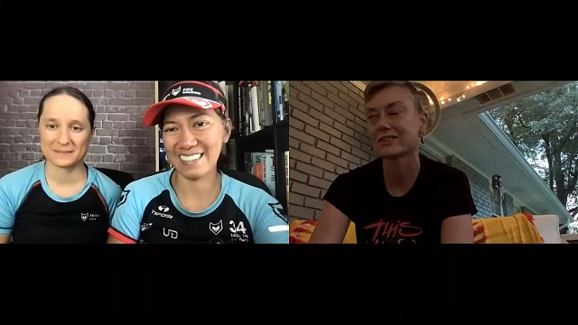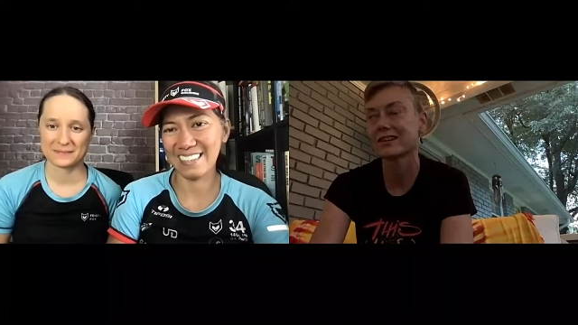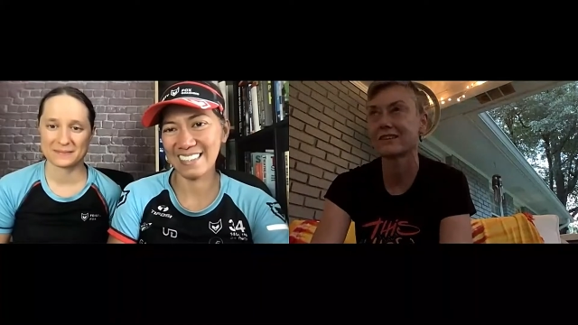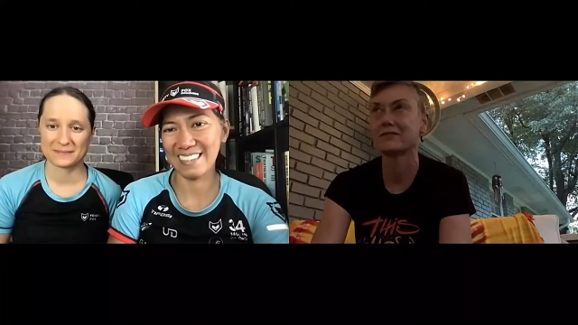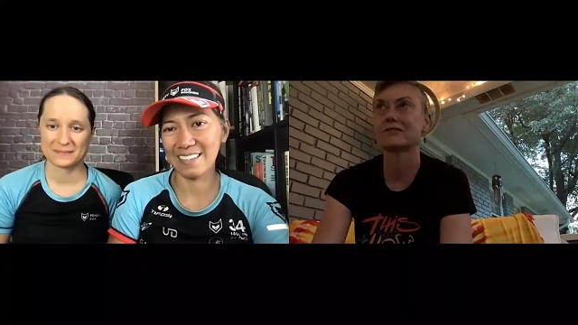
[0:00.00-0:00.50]
Speaker 1: I
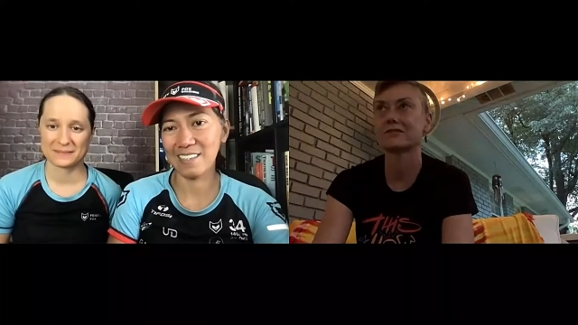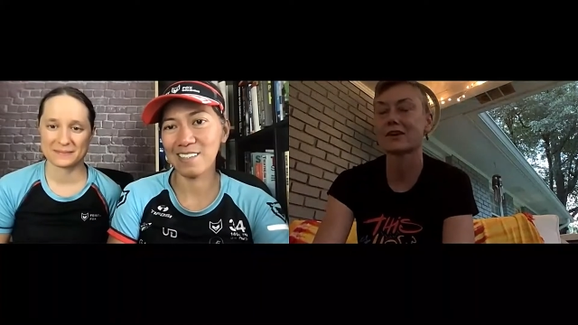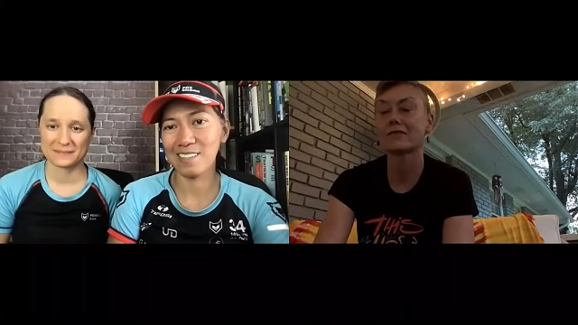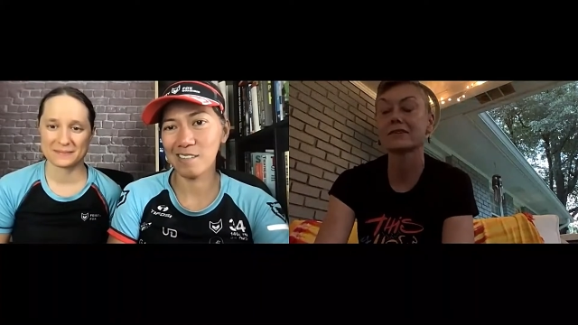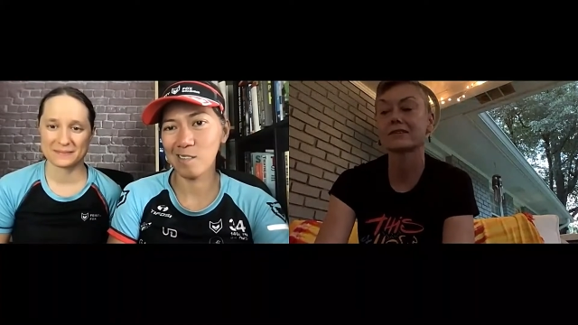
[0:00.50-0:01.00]
know this is
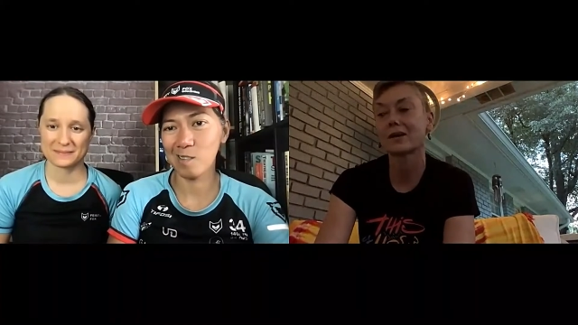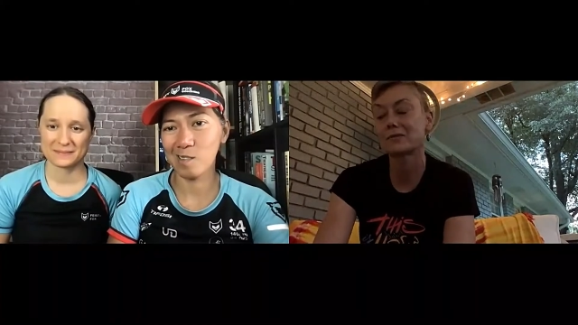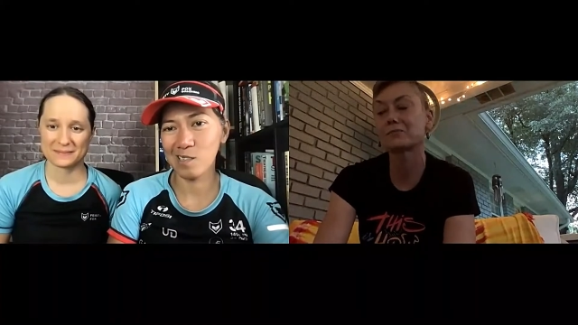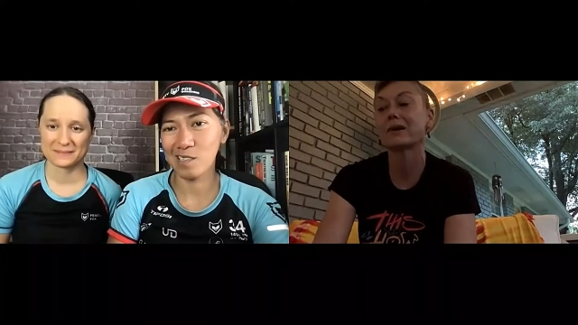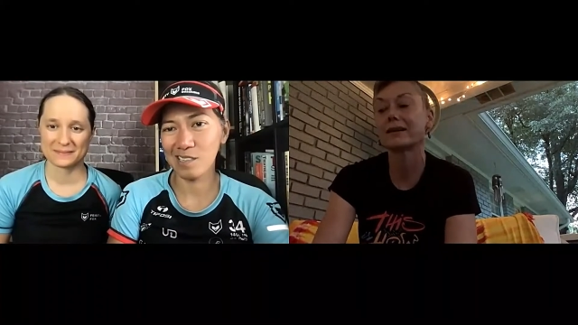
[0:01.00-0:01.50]
off the
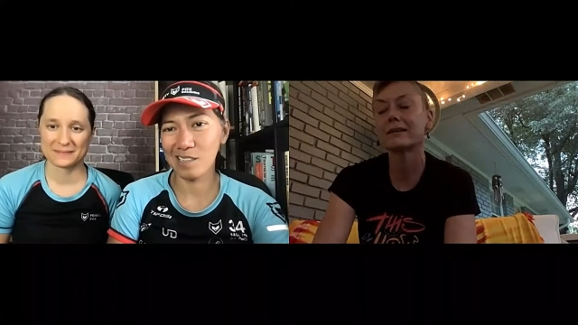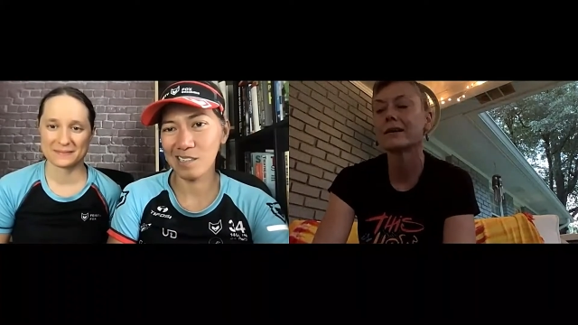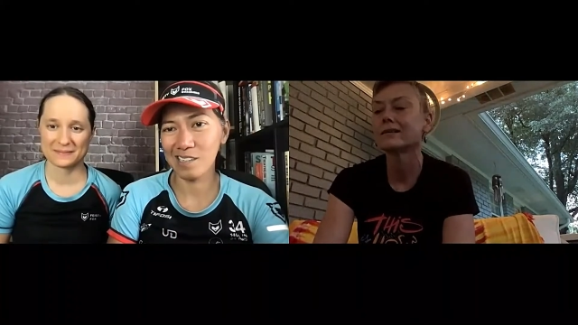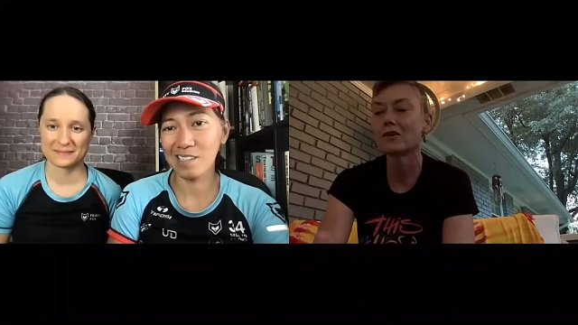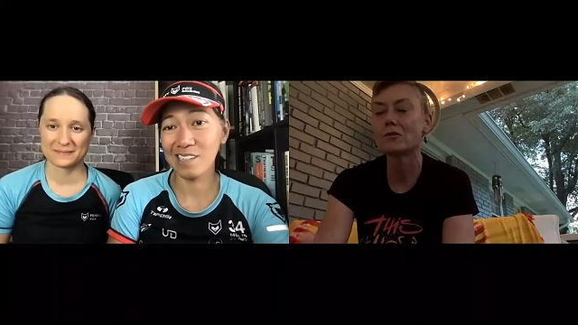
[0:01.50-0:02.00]
topic, but
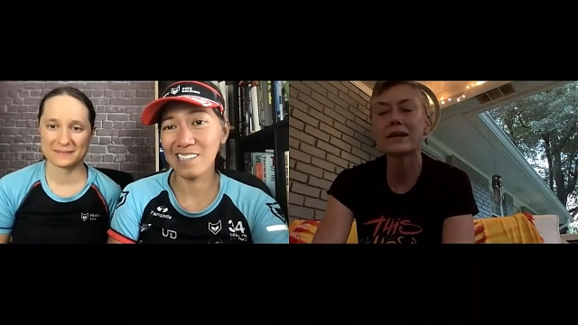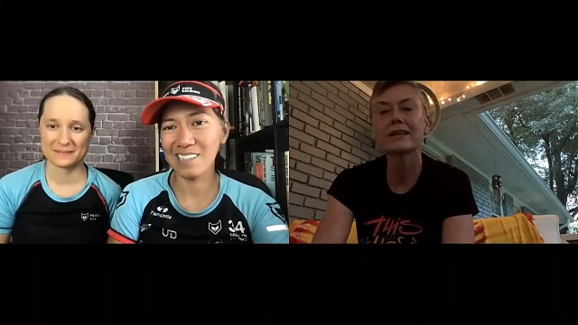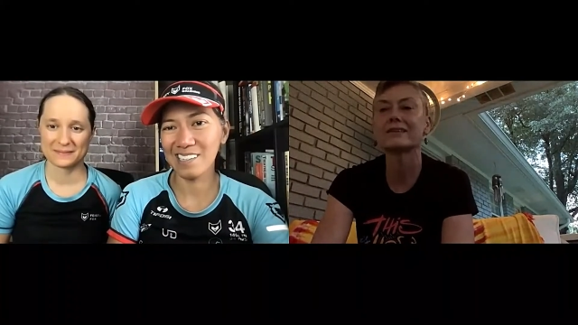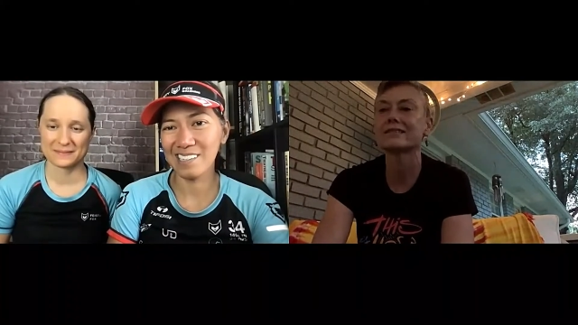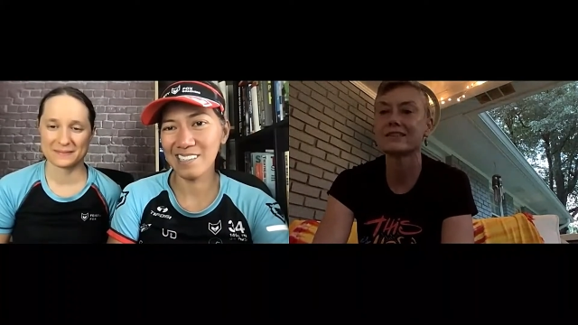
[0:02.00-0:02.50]
don't make a
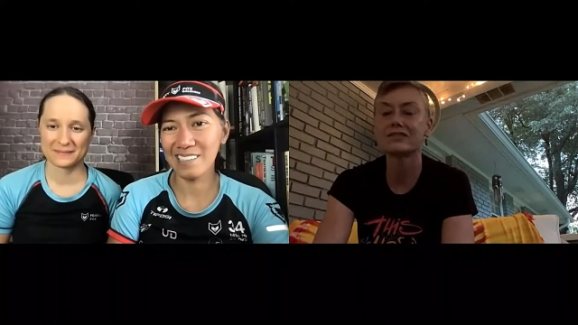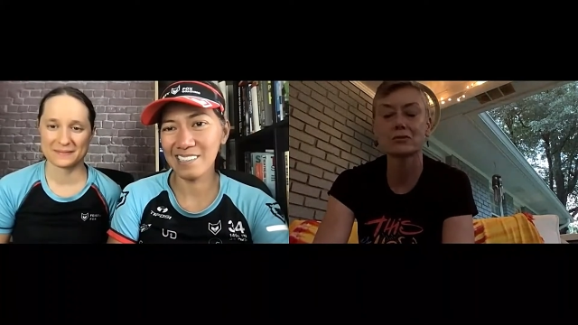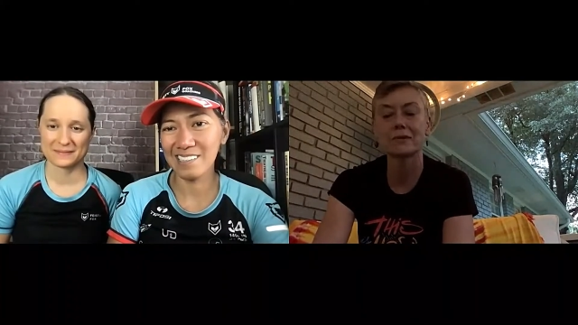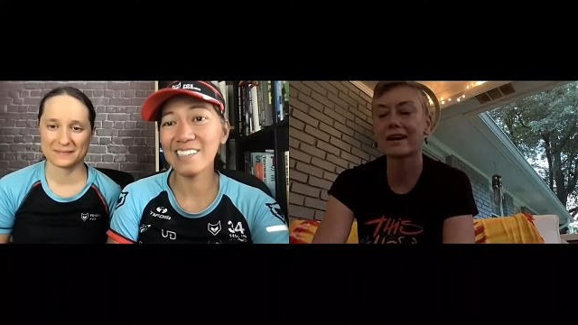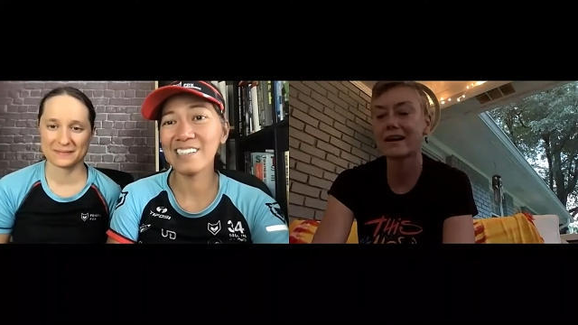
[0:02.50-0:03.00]
decision
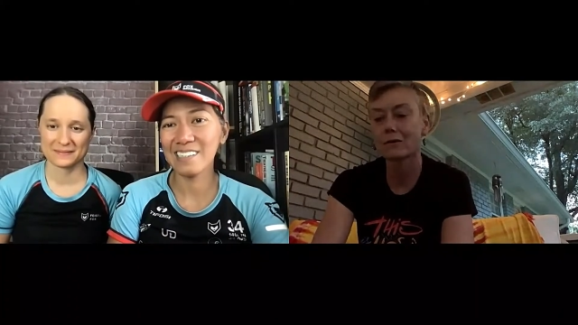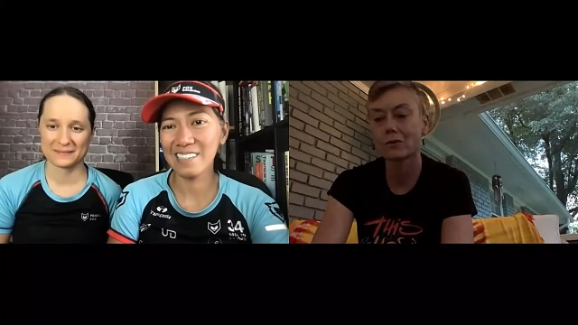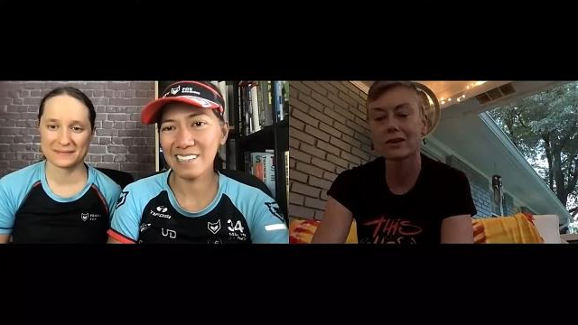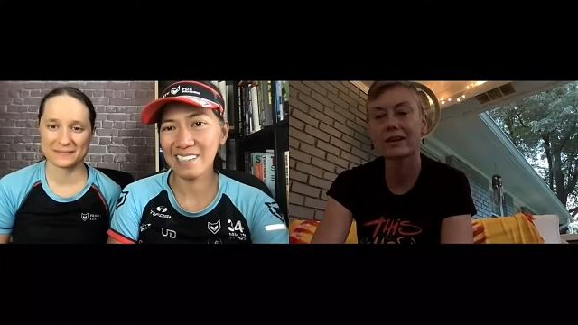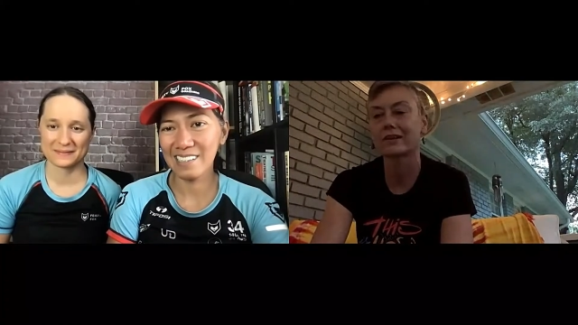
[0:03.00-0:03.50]
about how
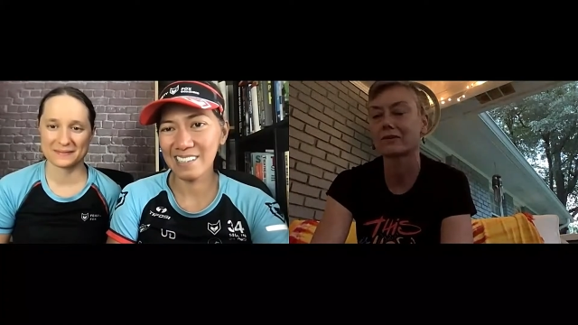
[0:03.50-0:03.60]
workout